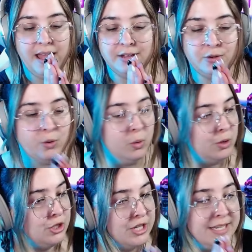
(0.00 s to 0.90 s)

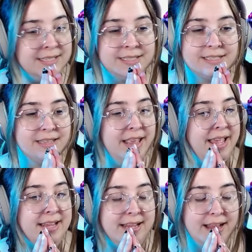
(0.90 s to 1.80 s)
gorgeous.
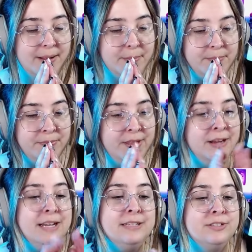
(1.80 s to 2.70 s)
Like,
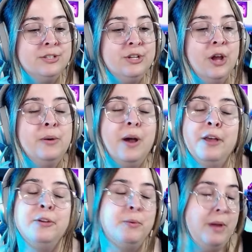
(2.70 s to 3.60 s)
there is no
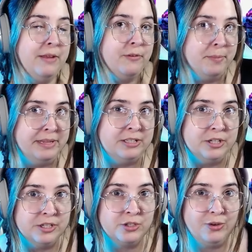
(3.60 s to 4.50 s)
other way for me to
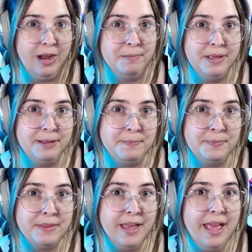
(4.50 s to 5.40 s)
describe it.
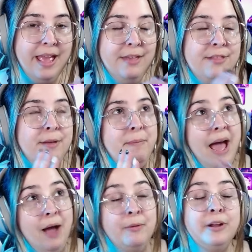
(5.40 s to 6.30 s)
The
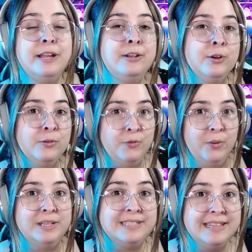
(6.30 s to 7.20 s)
power in her
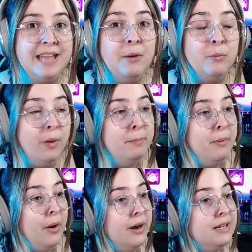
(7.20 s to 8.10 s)
voice at that one
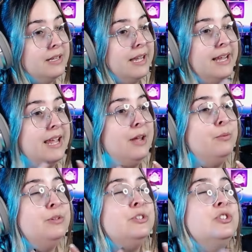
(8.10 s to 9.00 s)
part, like, it
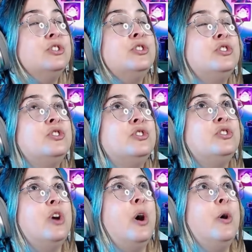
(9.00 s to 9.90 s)
was just
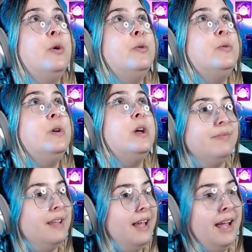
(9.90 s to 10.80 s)
so,
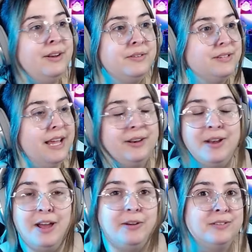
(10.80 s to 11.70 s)
I don't, I don't
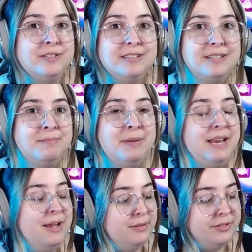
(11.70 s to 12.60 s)
know, but
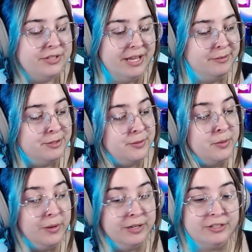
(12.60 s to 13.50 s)
it was, it was
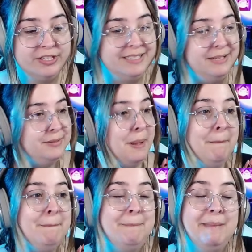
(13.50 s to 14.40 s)
gorgeous. It was
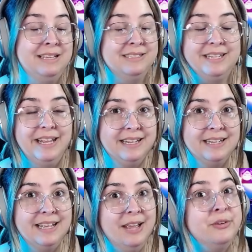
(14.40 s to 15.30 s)
amazing.
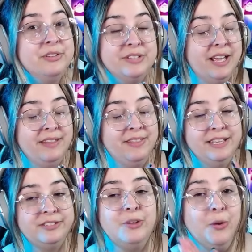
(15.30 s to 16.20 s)
It was,
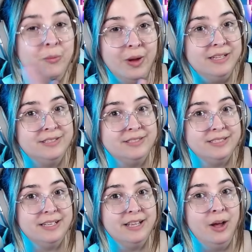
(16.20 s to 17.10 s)
this was
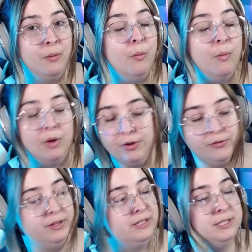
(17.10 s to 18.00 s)
a
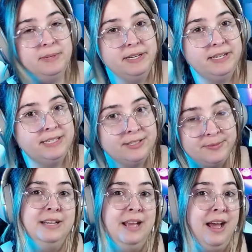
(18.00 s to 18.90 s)
wonderful
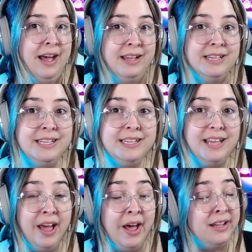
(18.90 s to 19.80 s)
experience. Hala,
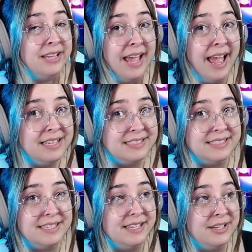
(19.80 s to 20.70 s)
Hala
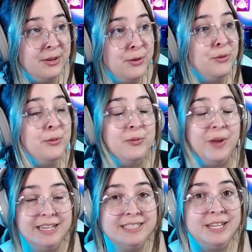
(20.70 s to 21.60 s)
has
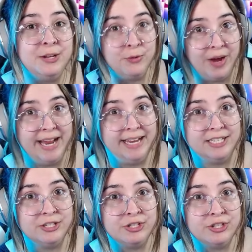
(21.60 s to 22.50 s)
crazy
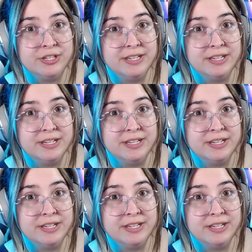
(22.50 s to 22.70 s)
range.